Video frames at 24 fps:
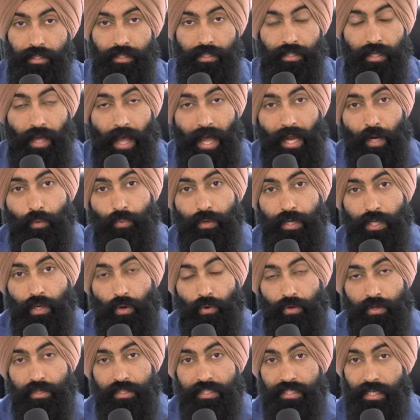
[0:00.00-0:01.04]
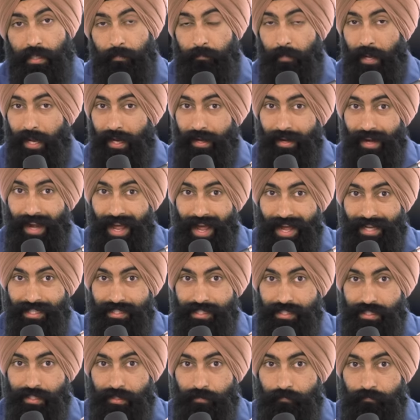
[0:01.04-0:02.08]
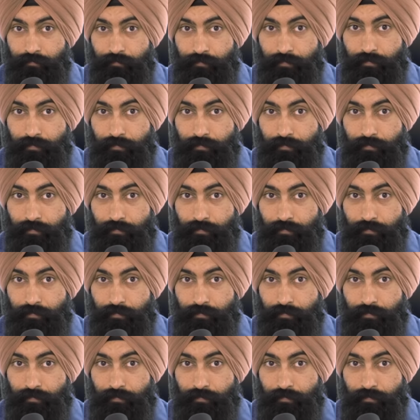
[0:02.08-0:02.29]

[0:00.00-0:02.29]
The equity owners get paid last,